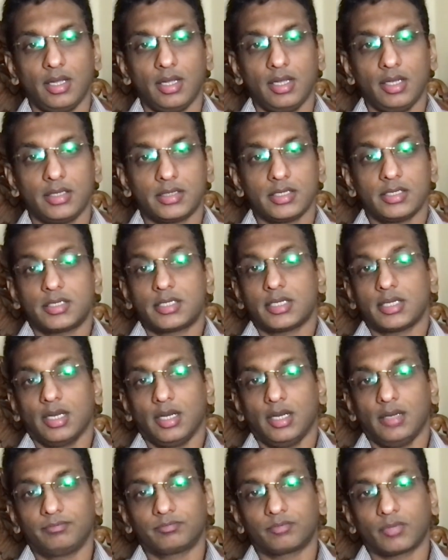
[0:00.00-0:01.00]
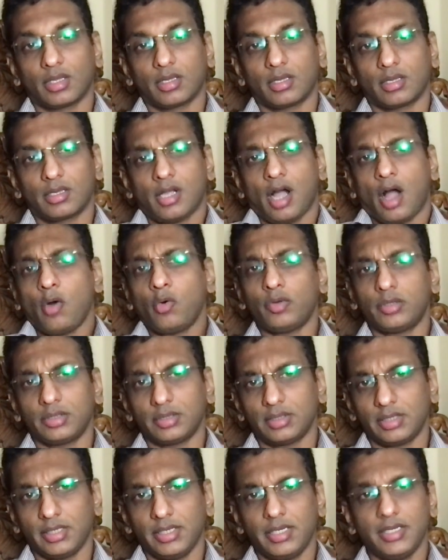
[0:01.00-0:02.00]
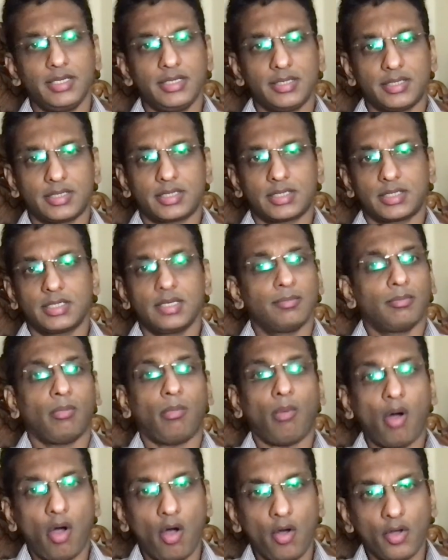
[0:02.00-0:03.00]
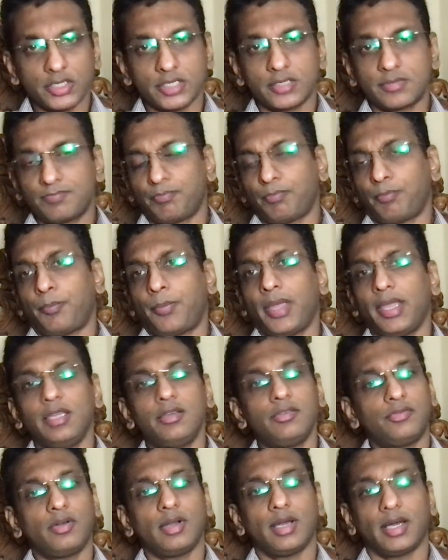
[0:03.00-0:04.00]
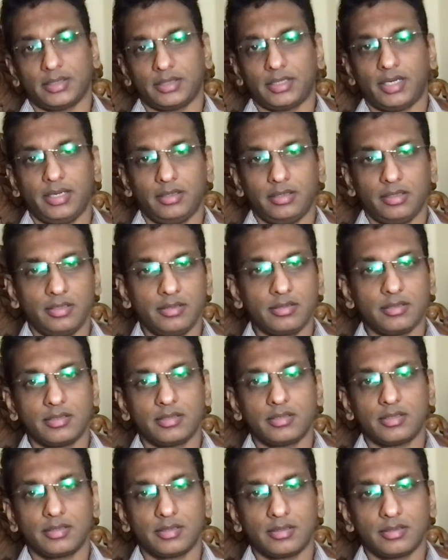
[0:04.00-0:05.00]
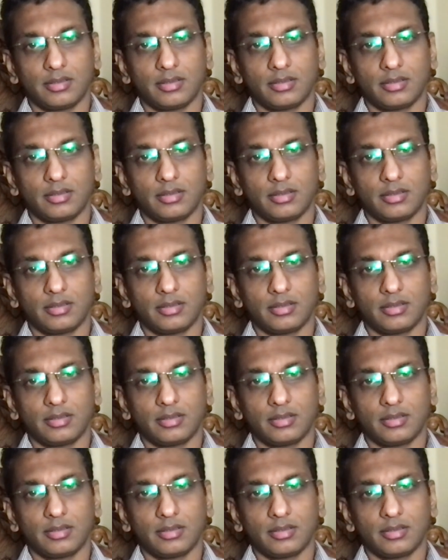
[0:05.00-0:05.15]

Since gout is the most painful arthritis,